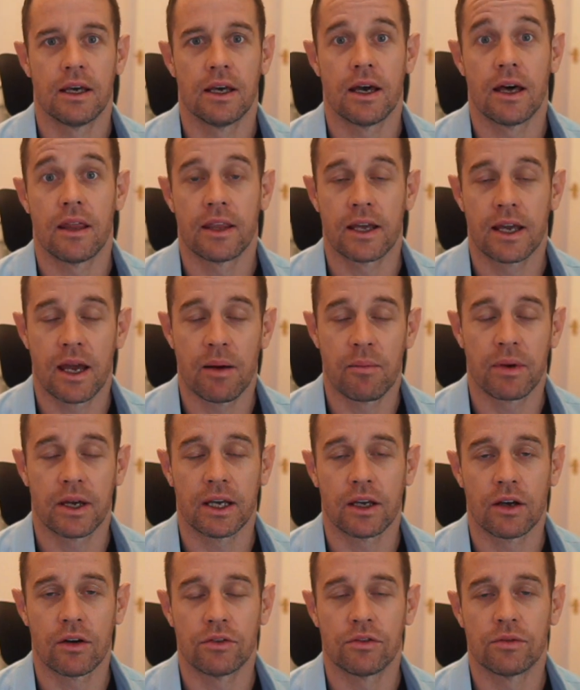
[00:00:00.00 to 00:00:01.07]
the campaign
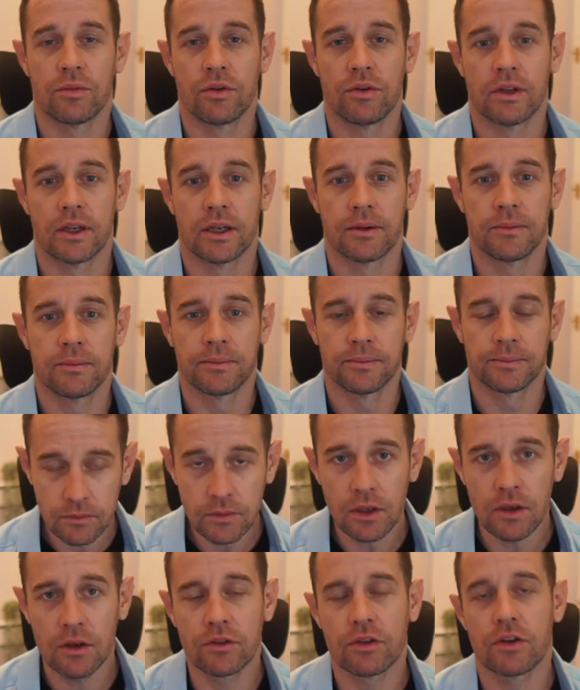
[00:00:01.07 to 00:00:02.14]
goes smoothly.
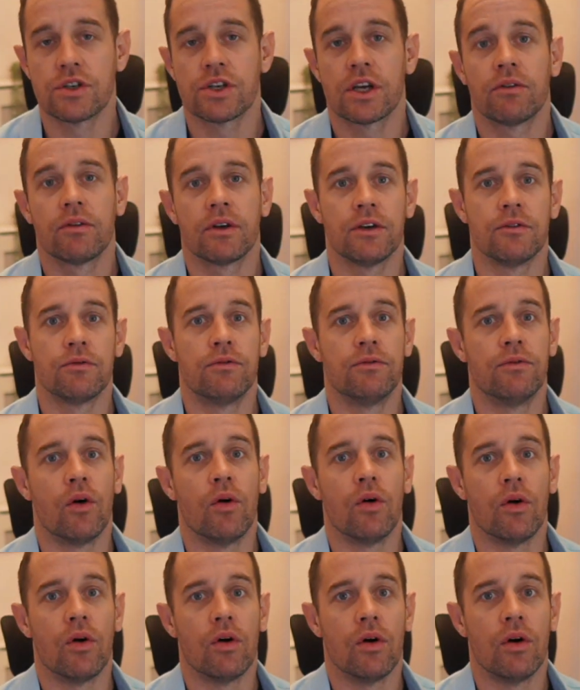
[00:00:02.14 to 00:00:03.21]
So generally
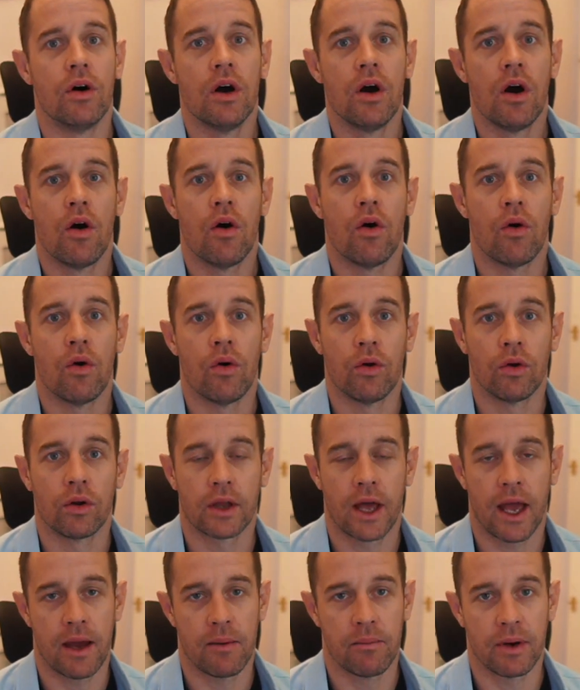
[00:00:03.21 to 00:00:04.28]
for all
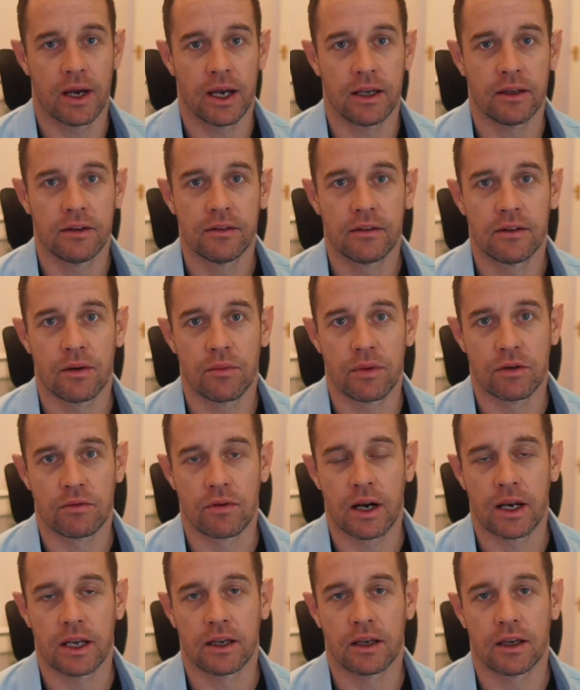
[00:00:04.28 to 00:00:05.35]
campaigns that we're
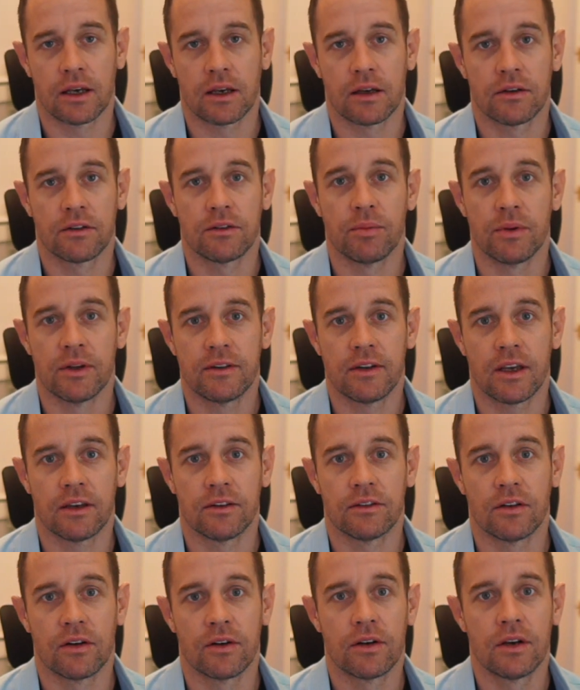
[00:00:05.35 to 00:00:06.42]
running split tests
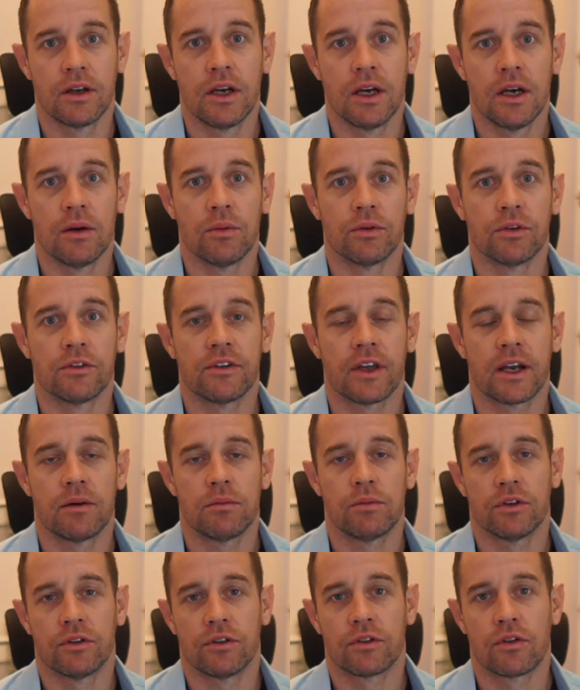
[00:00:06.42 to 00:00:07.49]
on, we'll set up
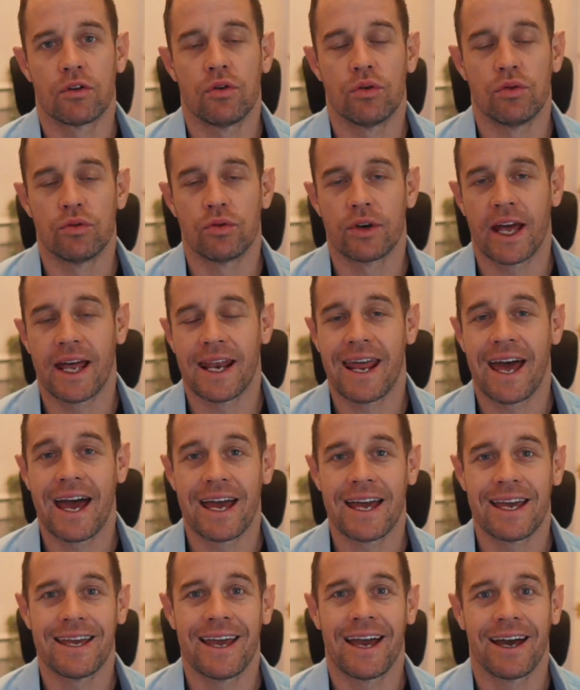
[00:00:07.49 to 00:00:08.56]
what's called an
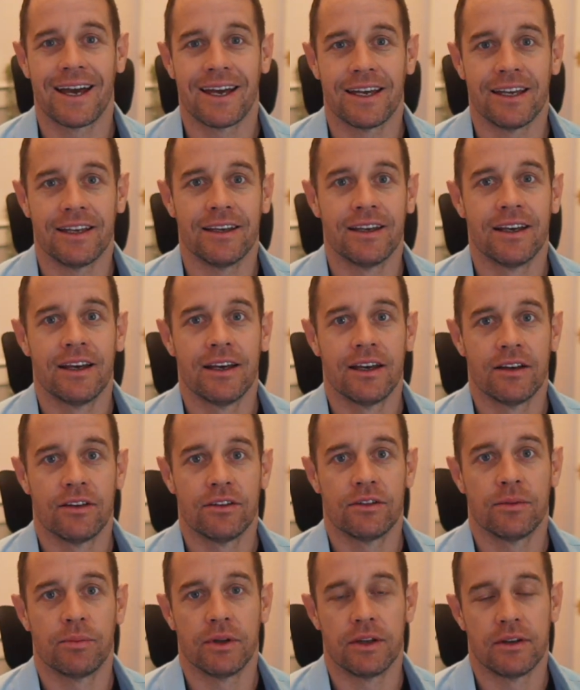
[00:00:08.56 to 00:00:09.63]
AA
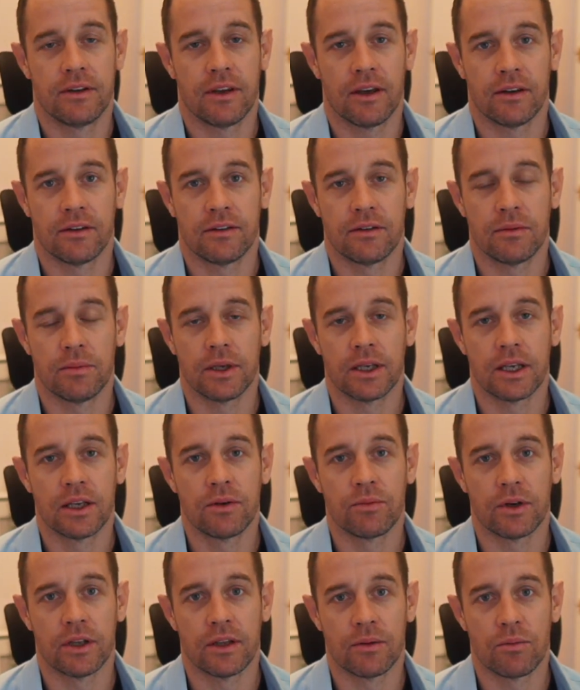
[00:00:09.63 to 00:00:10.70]
split test to begin
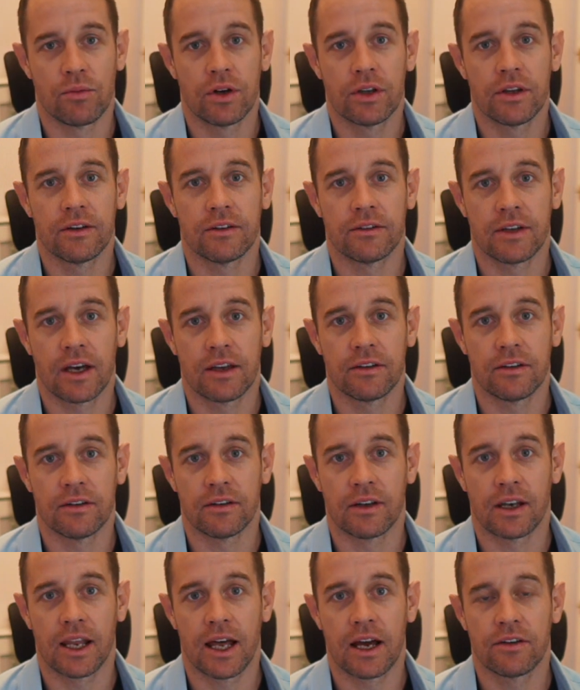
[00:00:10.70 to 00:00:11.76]
with. And what this does is it
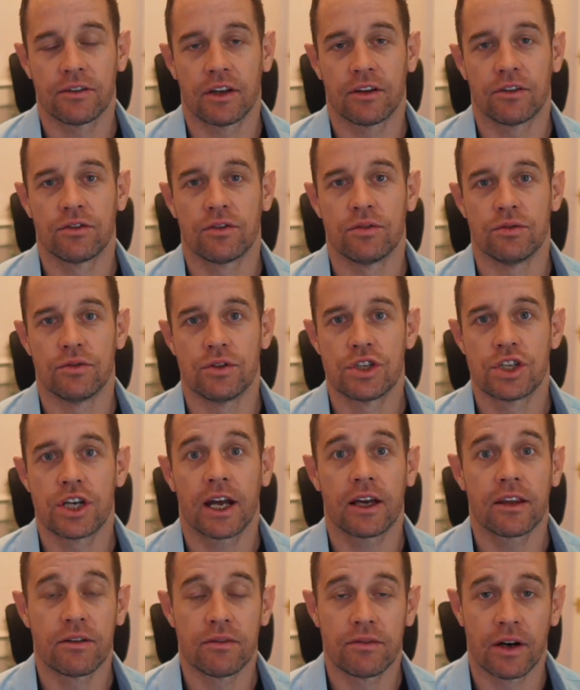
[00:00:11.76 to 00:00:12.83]
allows us to check
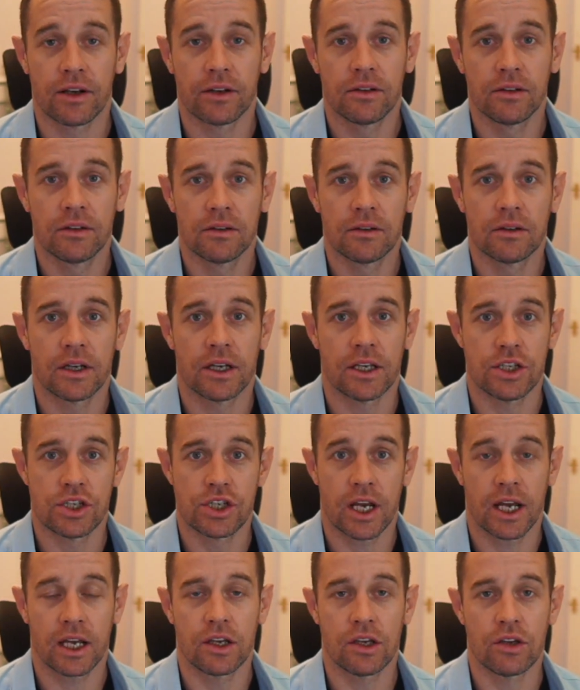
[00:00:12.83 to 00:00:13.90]
the funnel and
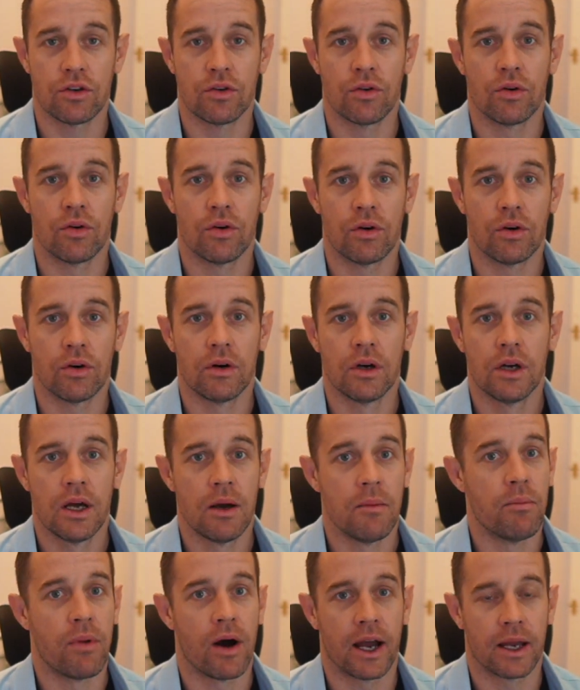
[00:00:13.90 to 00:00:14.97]
check your
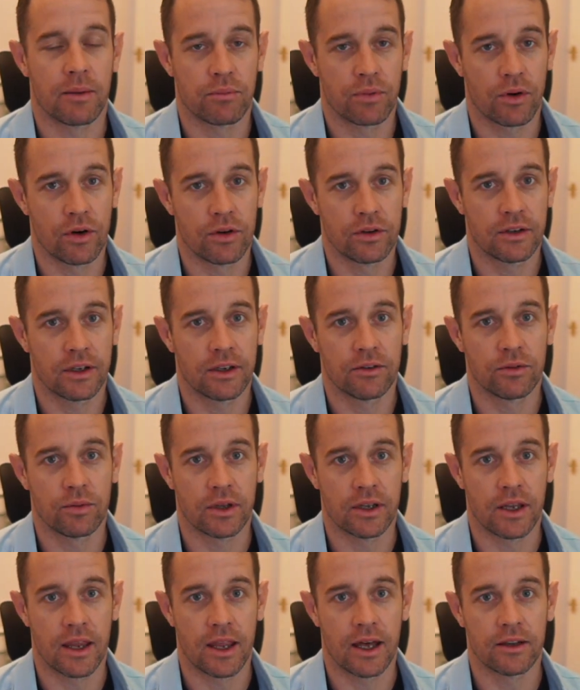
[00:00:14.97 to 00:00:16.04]
buying process, whether
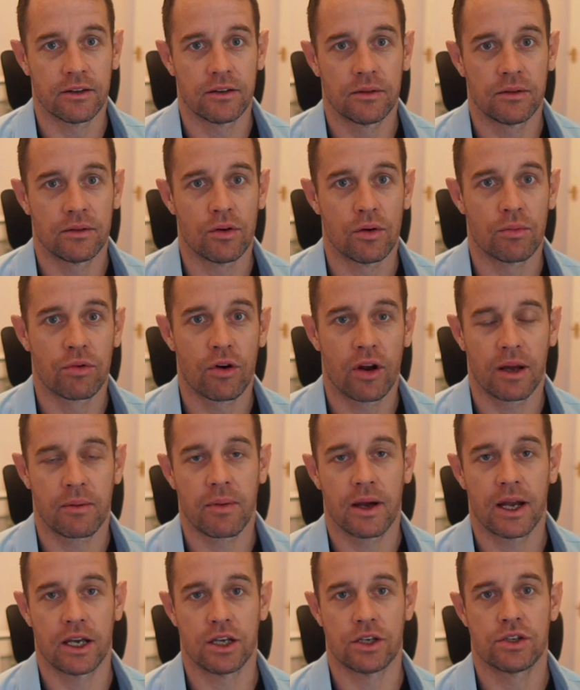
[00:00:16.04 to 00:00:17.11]
that's your product
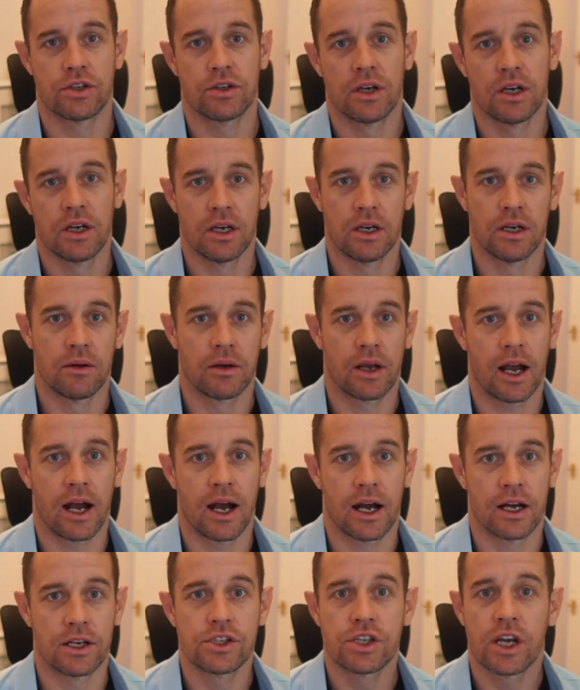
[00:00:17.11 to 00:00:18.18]
page, cart
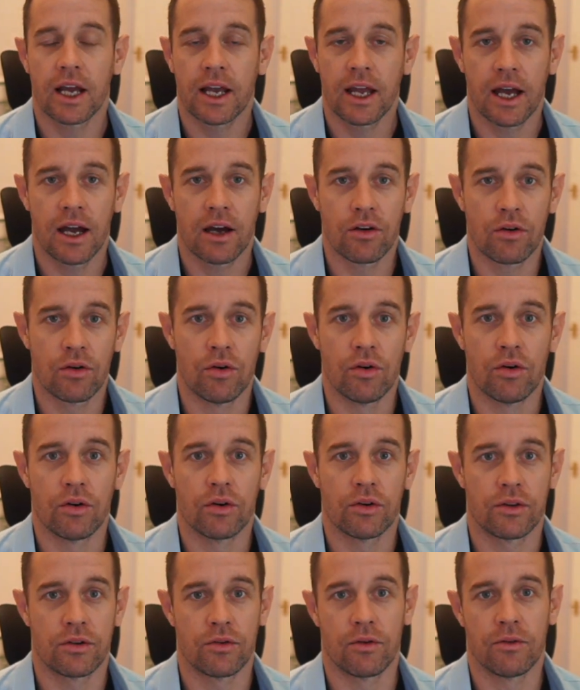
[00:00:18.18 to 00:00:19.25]
checkout, or
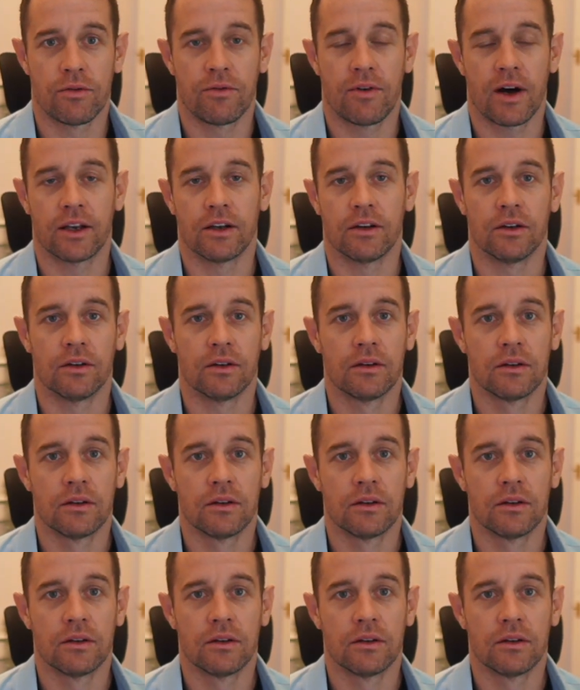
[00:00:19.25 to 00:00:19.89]
your funnel